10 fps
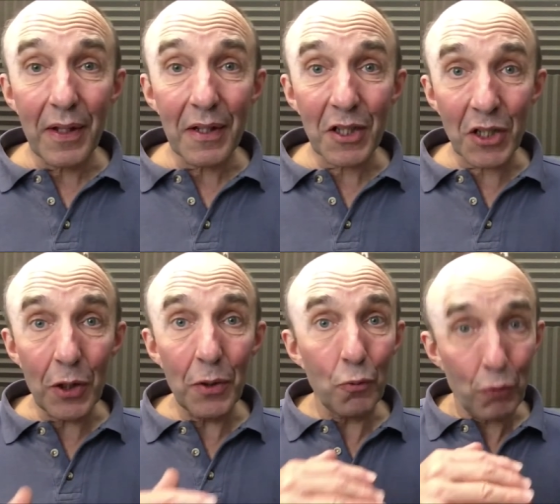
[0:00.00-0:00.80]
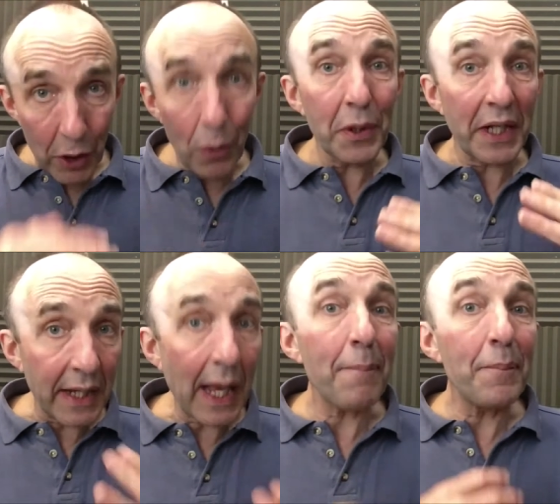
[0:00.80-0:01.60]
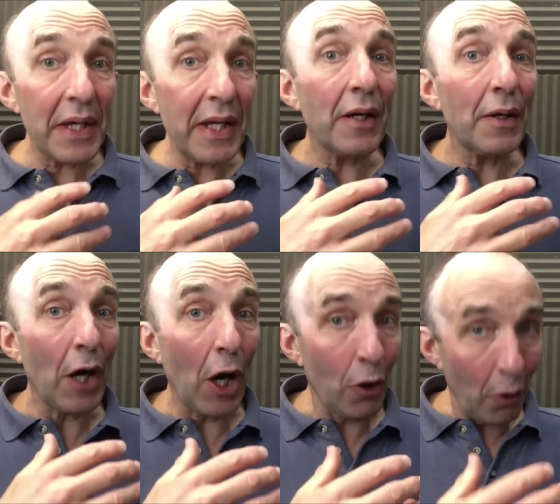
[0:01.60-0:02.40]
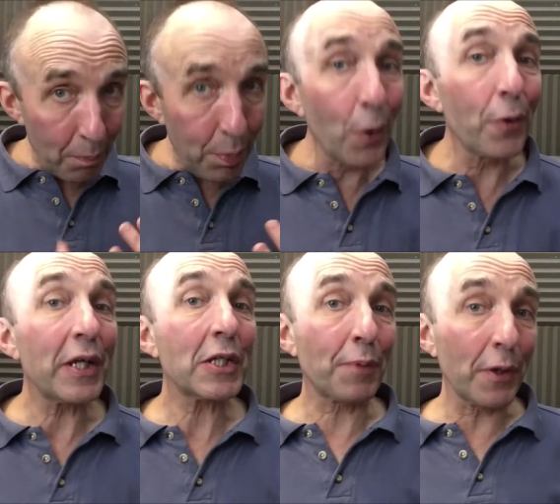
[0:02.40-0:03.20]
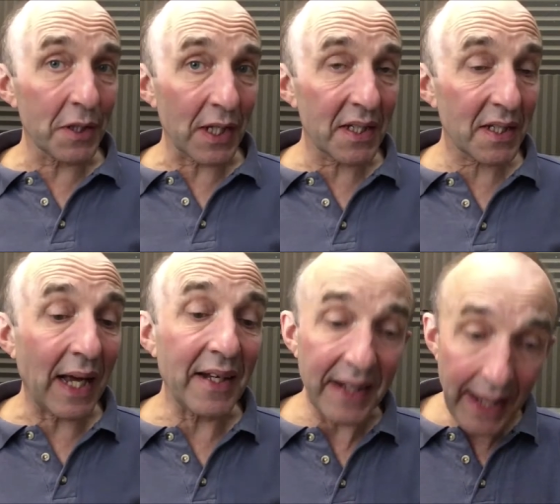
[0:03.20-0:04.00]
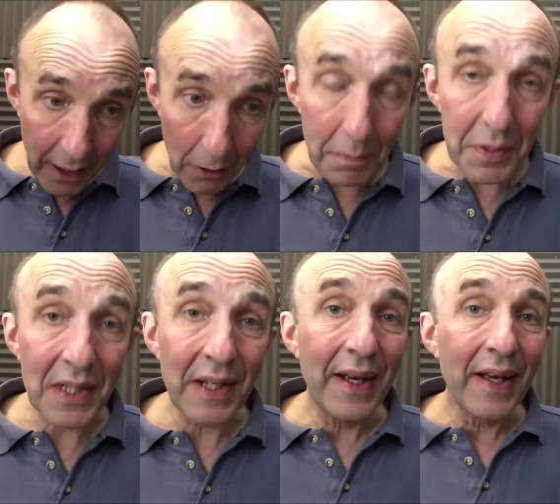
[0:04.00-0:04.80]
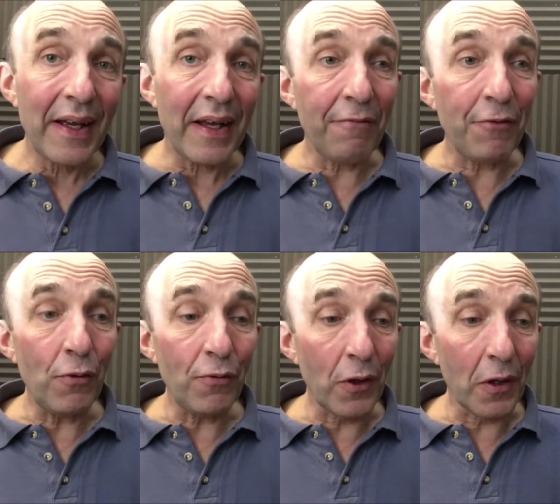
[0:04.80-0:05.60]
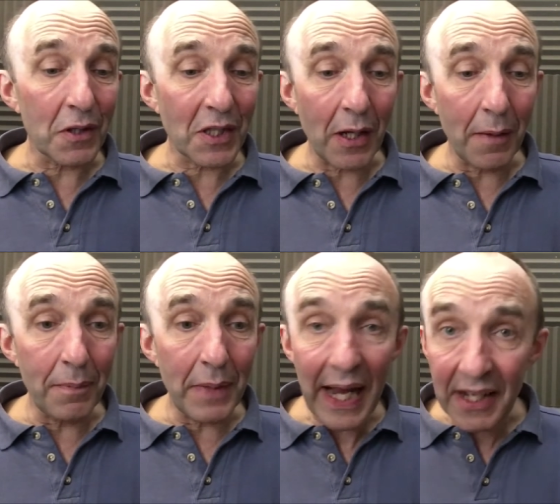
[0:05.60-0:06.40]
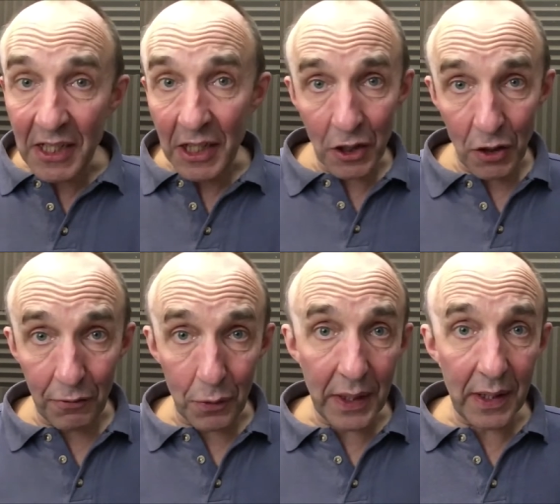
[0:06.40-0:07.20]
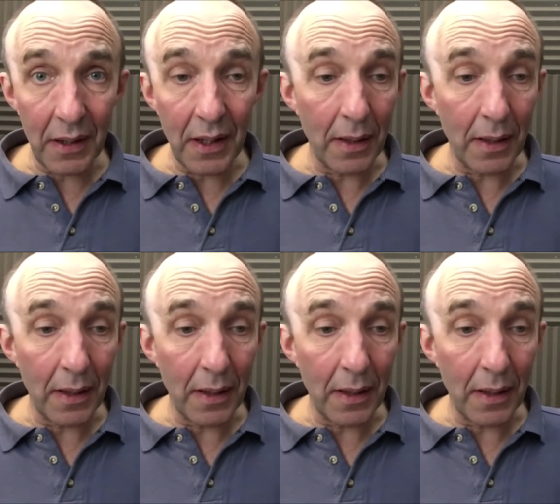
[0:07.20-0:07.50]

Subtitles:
So recording can be a laborious process, and it helps if you've got some editing software.